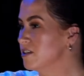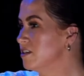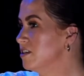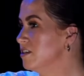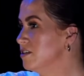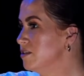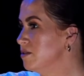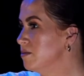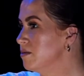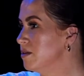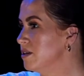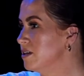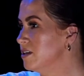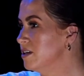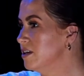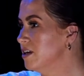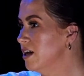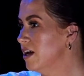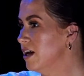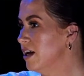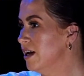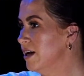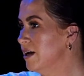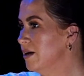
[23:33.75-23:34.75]
Dublin.
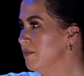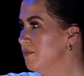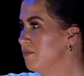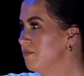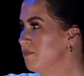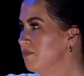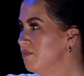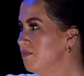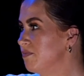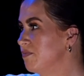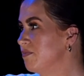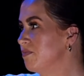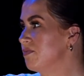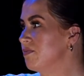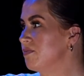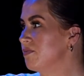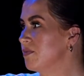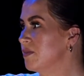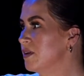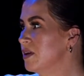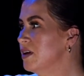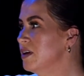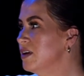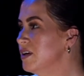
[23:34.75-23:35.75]

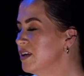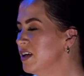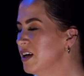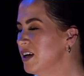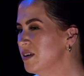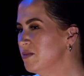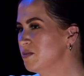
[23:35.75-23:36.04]
Yeah,